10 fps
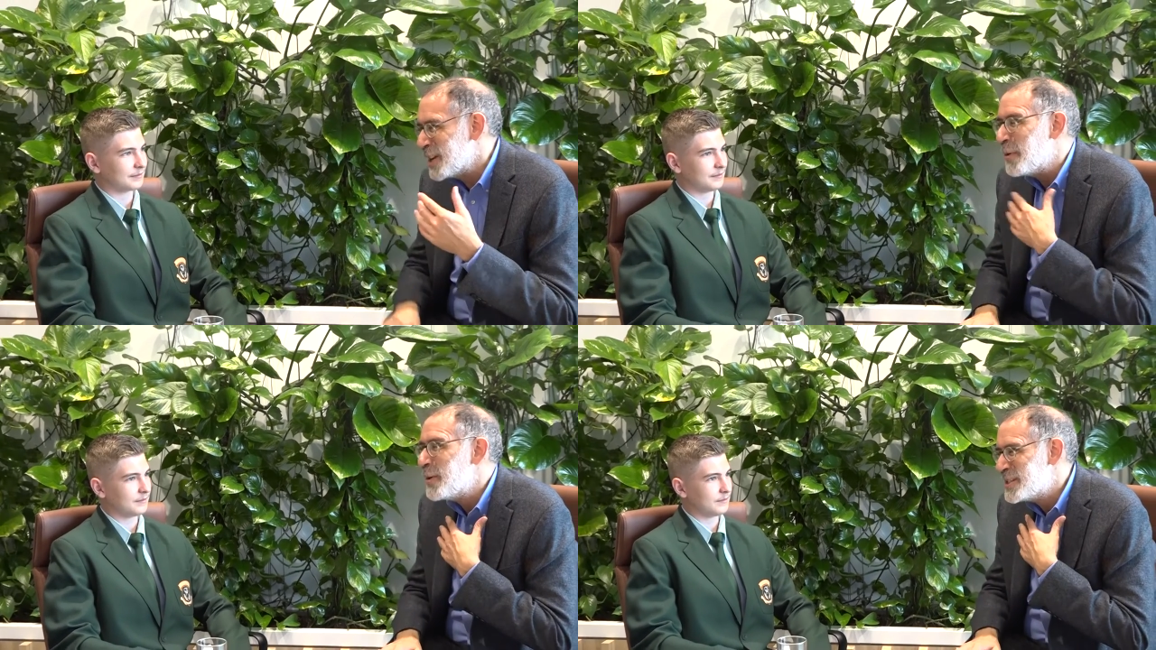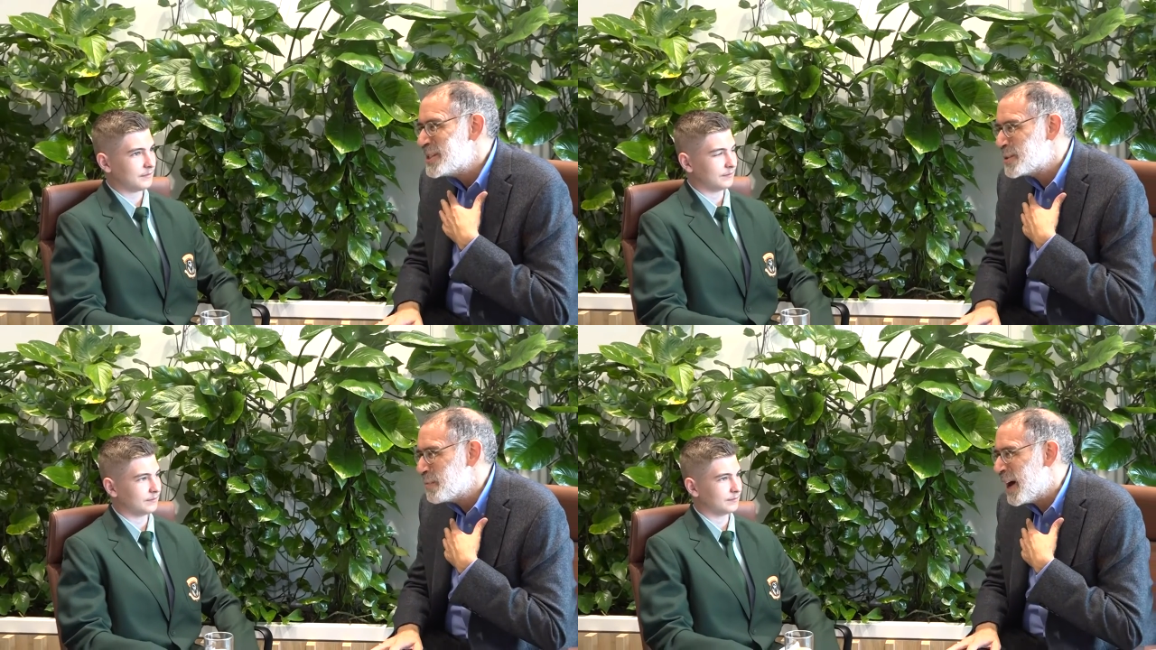Speaker 1: So I'm always
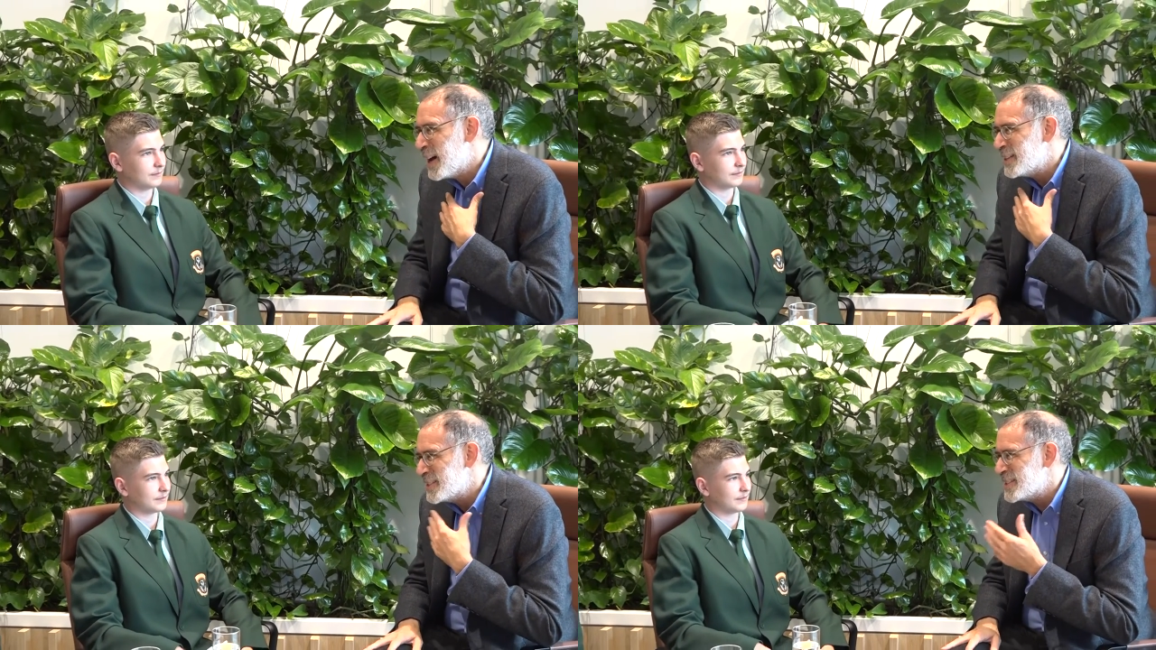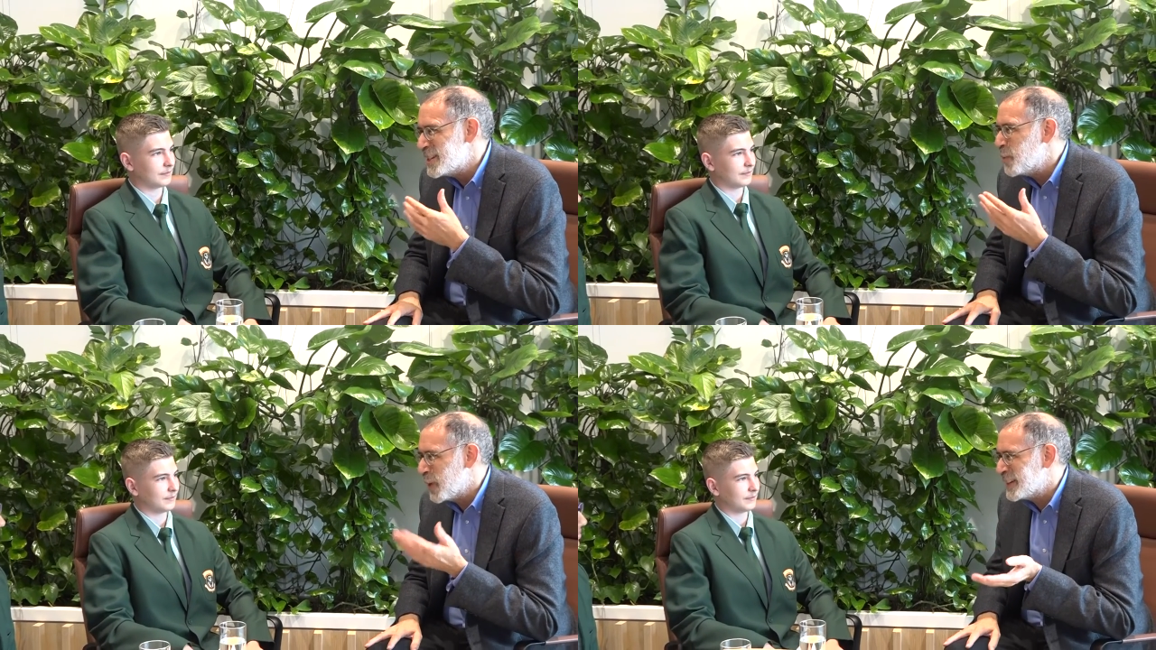inspired to
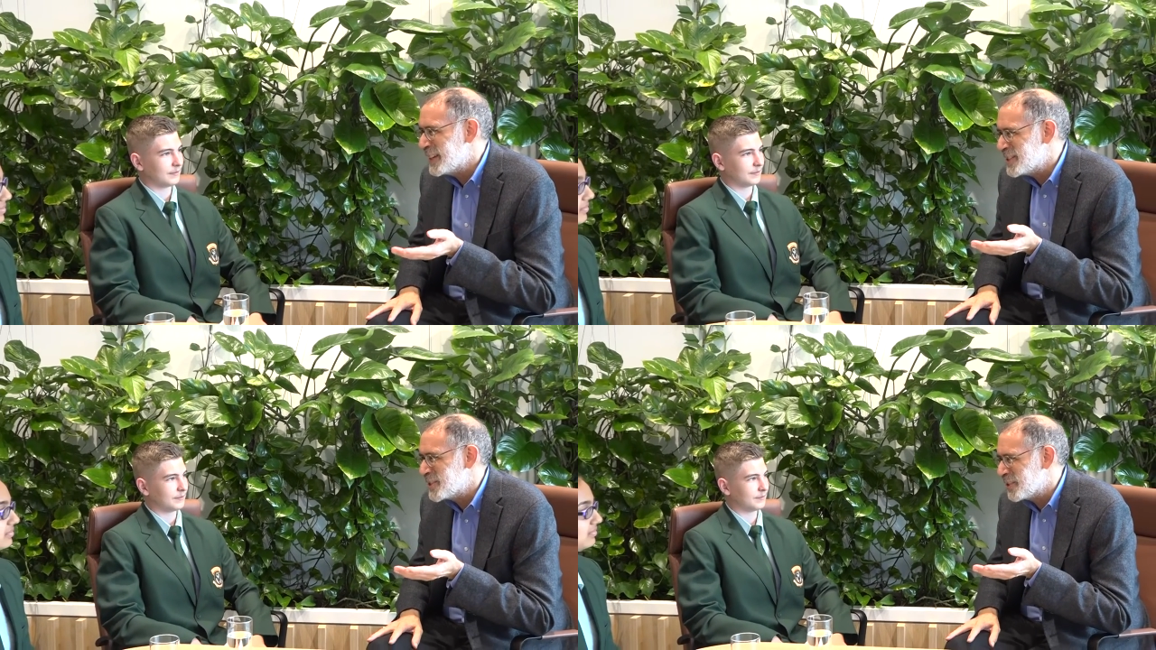see what kids